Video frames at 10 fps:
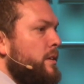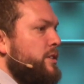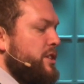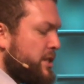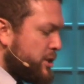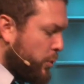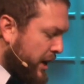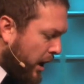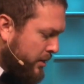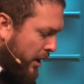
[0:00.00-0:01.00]
Just this week
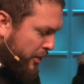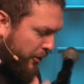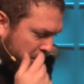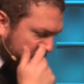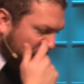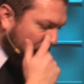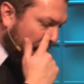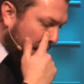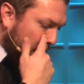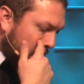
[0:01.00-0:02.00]
on Thursday, I
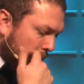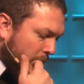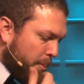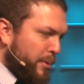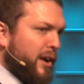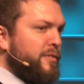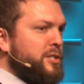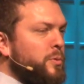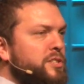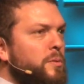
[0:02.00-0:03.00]
had breakfast
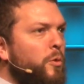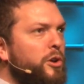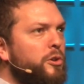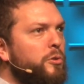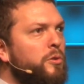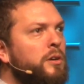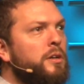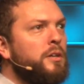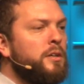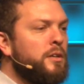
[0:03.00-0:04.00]
with someone who
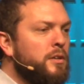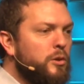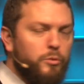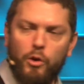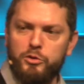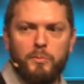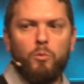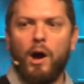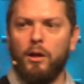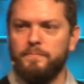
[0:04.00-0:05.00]
knows me
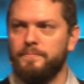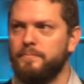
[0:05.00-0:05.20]
well.